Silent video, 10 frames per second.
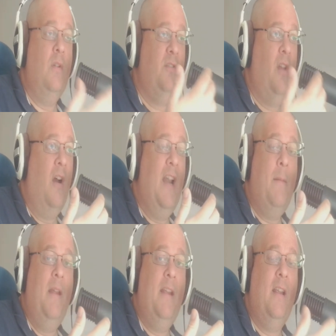
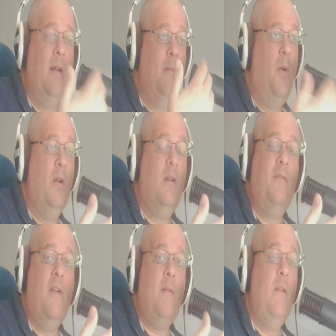dynamic
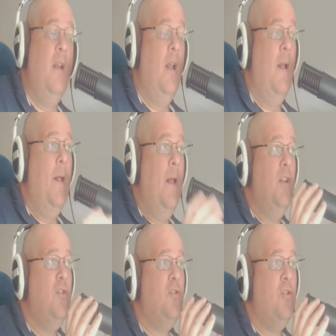microphone.
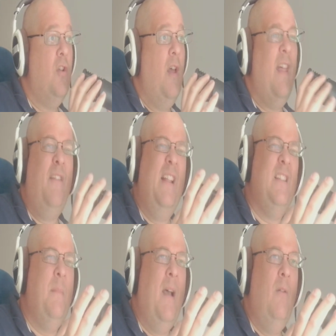And I think that's
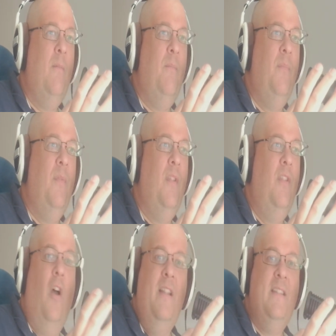about
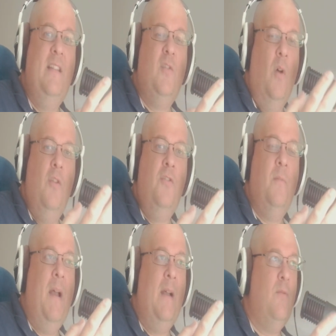£90 to
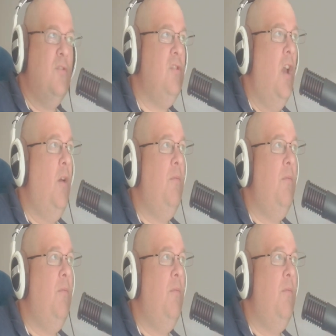£100. So